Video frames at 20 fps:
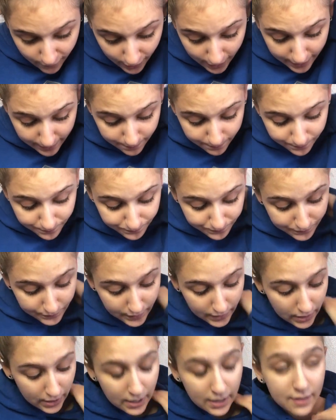frame.
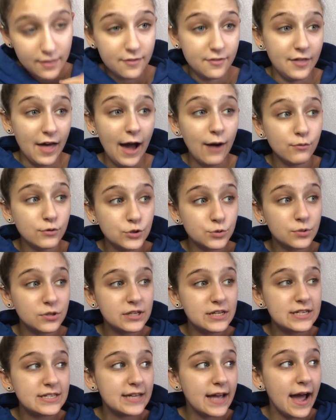That was
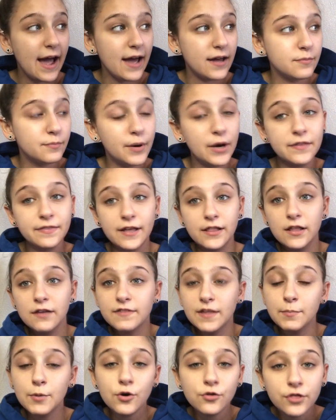really sad, but they
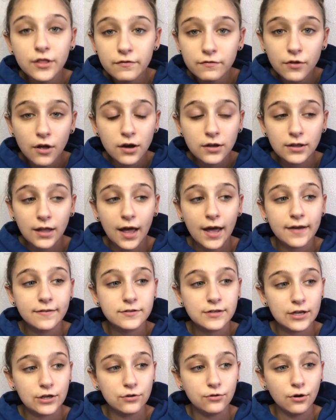both live long
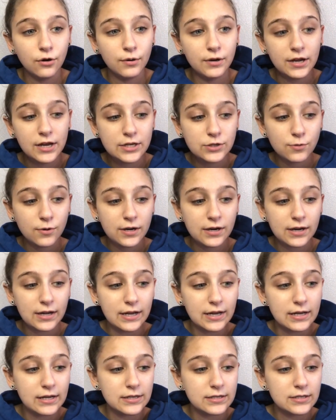lives. Like, you know, it is what it
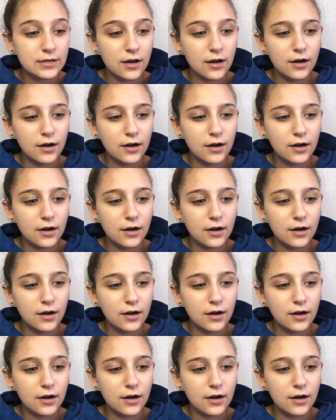is.